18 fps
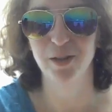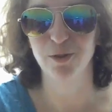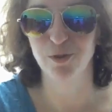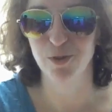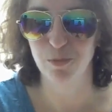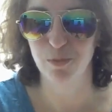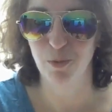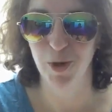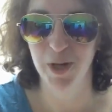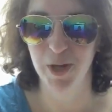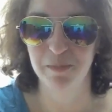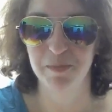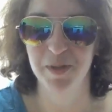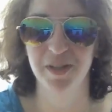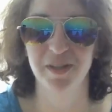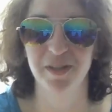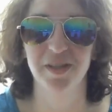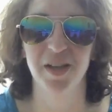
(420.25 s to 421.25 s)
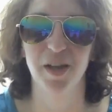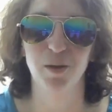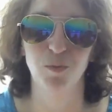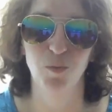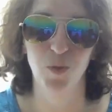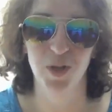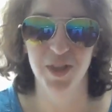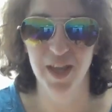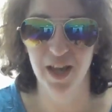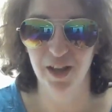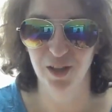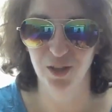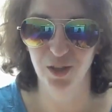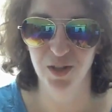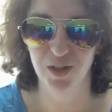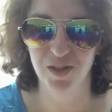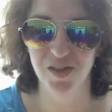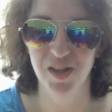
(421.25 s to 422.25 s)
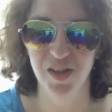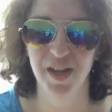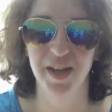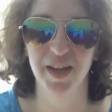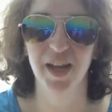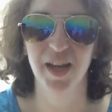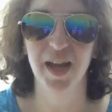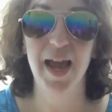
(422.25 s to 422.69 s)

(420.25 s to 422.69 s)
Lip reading: those appointments and what that looks like